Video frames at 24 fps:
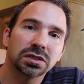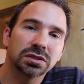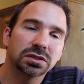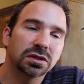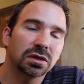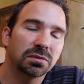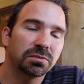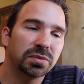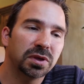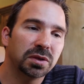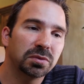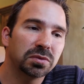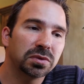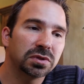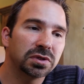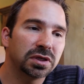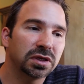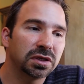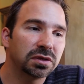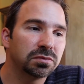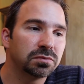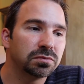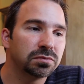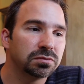Some people
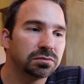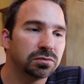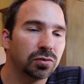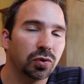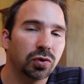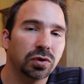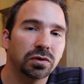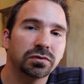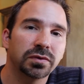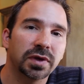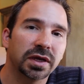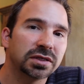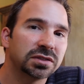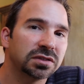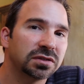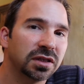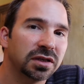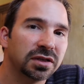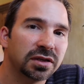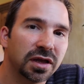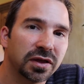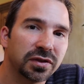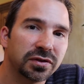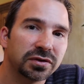need more rest
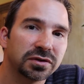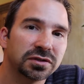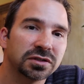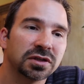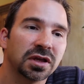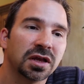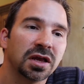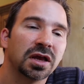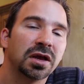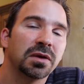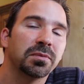than others,